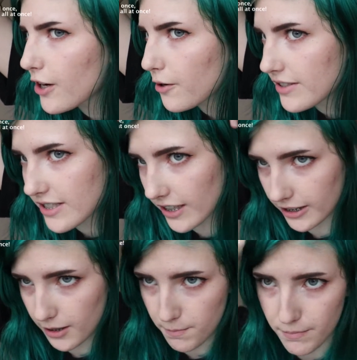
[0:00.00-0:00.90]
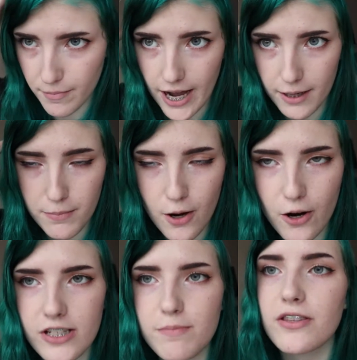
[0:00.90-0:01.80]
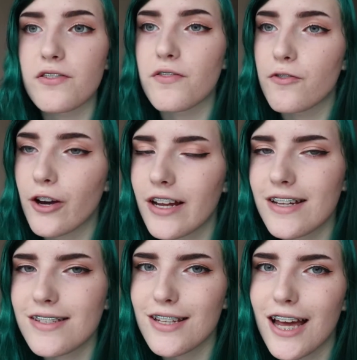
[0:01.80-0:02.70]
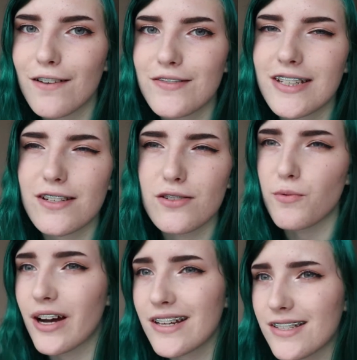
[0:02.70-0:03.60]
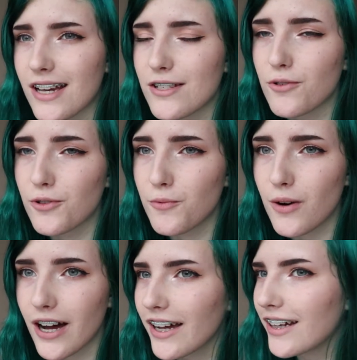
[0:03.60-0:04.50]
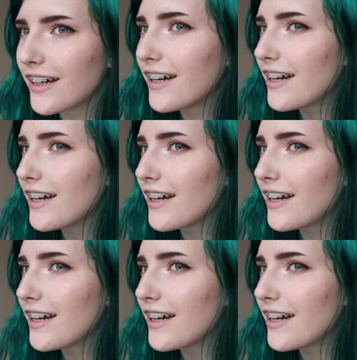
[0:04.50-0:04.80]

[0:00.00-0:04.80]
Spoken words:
I would say, like the back parts, but the front I did have to get twice. I don't know why.